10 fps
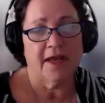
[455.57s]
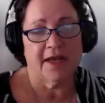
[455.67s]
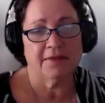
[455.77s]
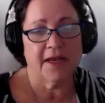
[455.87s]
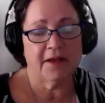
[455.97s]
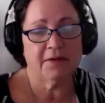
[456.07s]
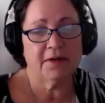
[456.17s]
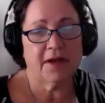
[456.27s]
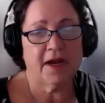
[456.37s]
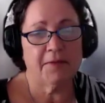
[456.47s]
And
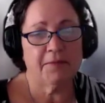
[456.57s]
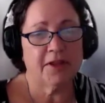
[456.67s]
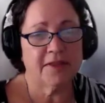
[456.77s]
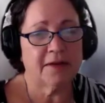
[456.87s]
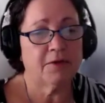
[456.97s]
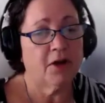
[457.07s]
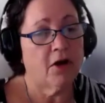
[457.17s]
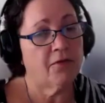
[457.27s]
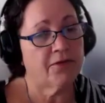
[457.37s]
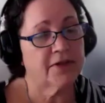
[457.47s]
then
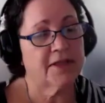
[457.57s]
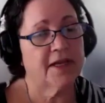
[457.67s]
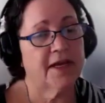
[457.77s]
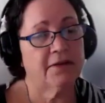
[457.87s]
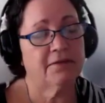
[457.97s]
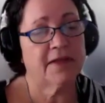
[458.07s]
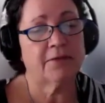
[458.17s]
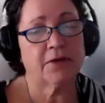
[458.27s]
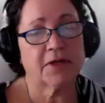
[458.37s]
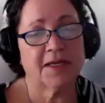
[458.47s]
hopefully then
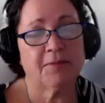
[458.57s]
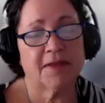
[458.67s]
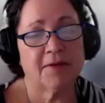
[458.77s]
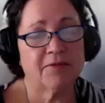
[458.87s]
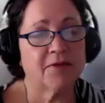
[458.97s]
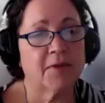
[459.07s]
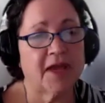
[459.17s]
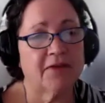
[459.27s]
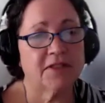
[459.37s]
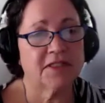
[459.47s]
that will keep them from
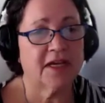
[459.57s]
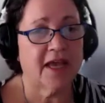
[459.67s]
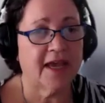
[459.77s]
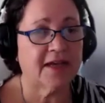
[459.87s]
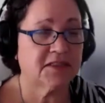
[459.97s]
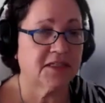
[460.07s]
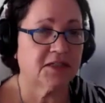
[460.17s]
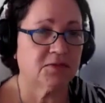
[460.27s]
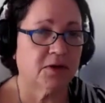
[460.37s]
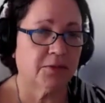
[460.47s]
having to
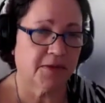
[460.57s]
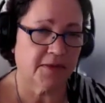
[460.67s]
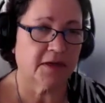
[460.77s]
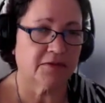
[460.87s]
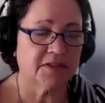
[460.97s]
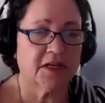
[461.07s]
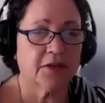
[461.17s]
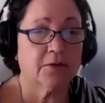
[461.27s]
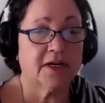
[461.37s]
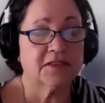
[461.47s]
access what we think of as
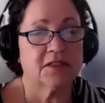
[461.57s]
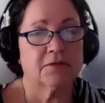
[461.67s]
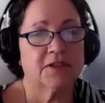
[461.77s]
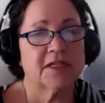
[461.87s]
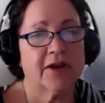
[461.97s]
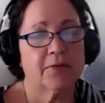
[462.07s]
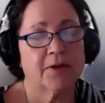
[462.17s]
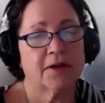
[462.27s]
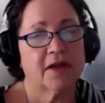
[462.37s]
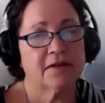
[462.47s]
otherwise their
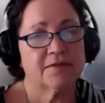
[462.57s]
retirement